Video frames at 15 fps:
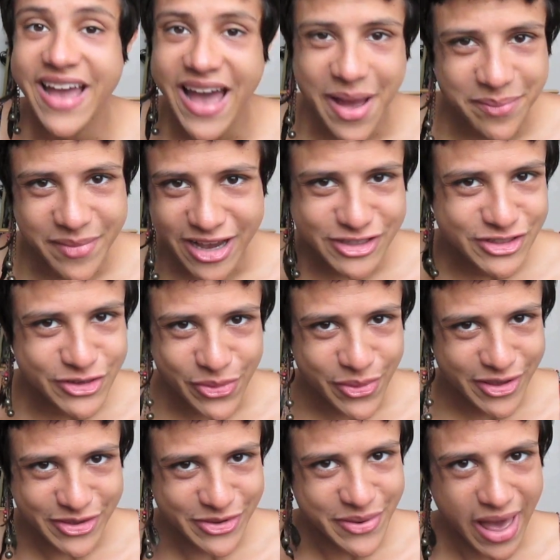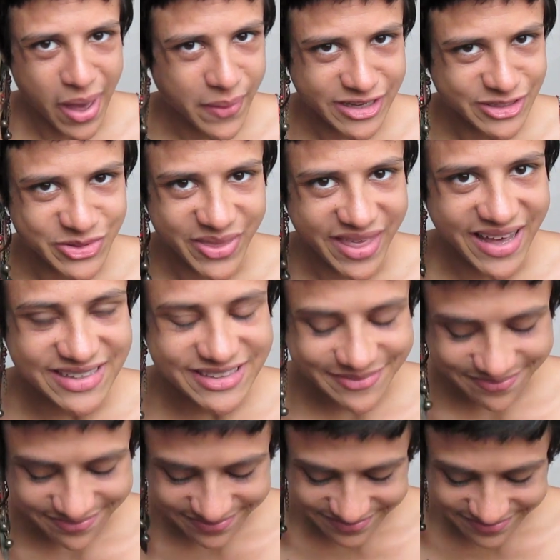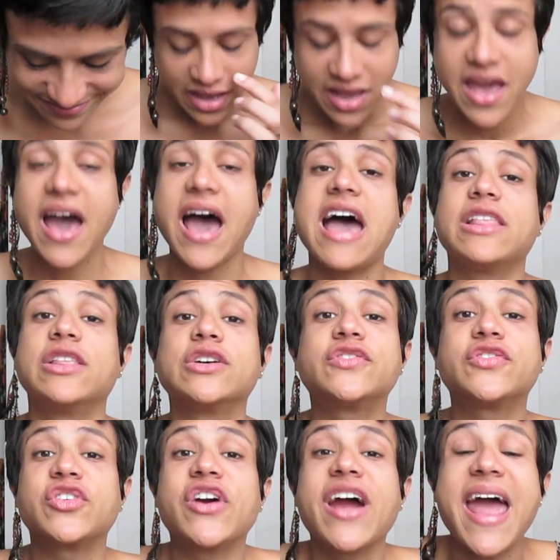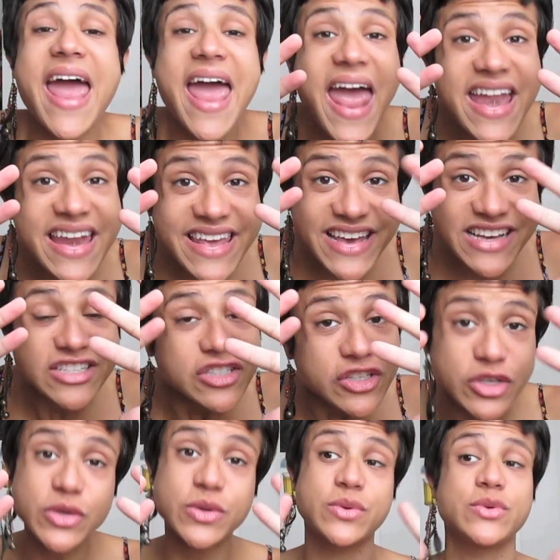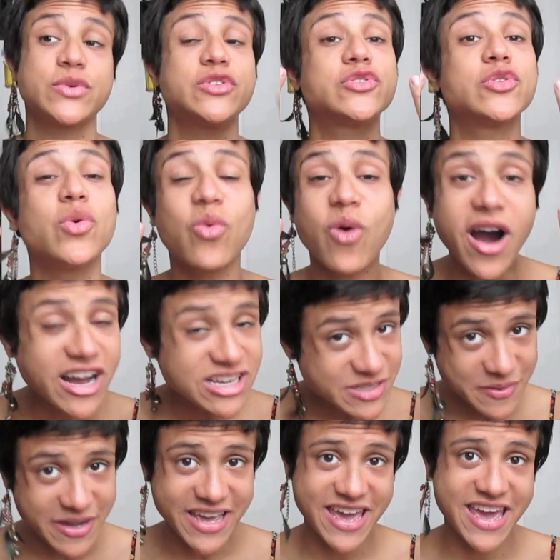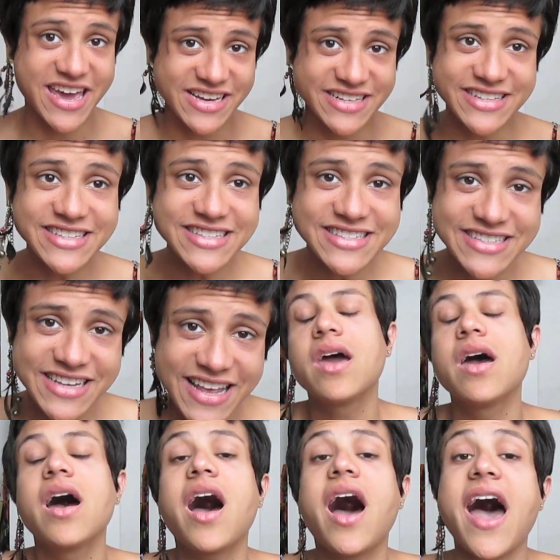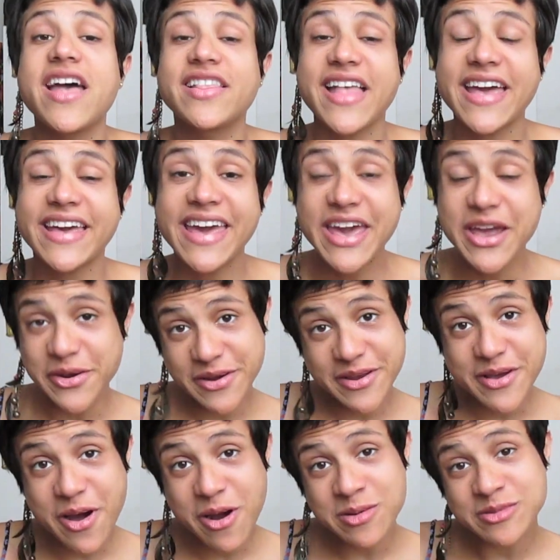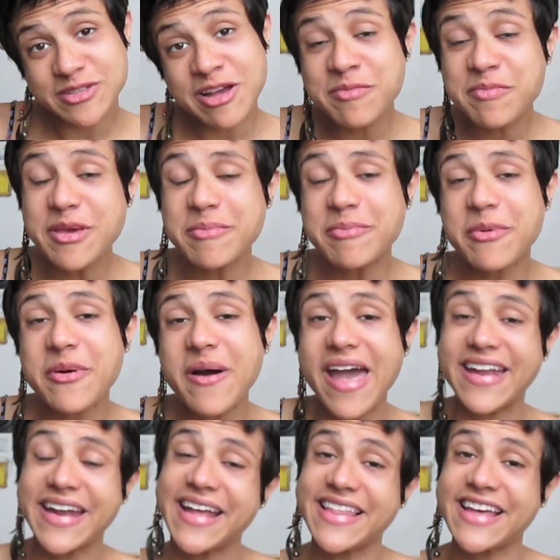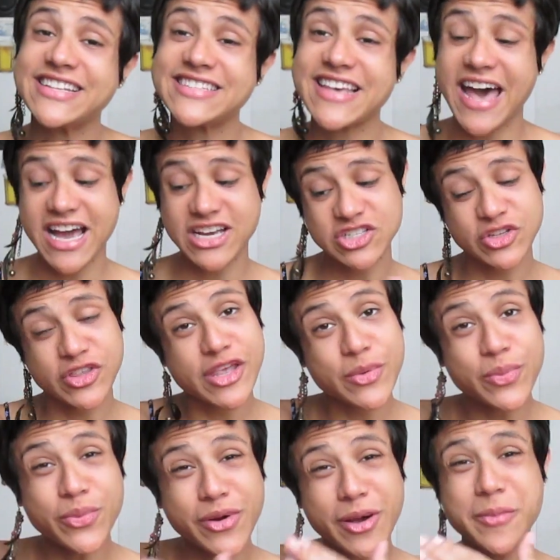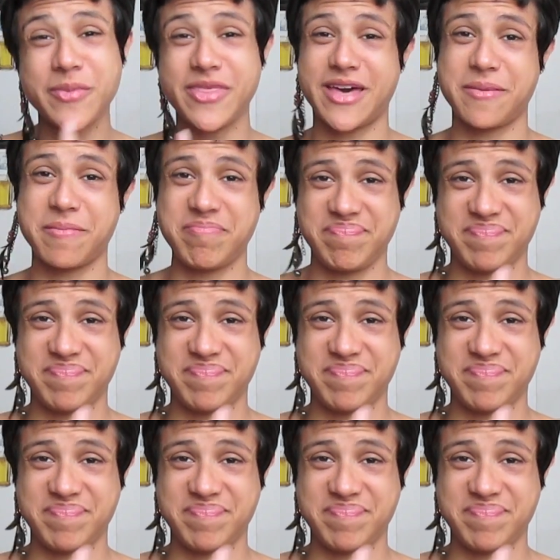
I'm not showing you how I do that. I look for any excuse to wash my hands. I like hairy arms on people, and I like to actually rub them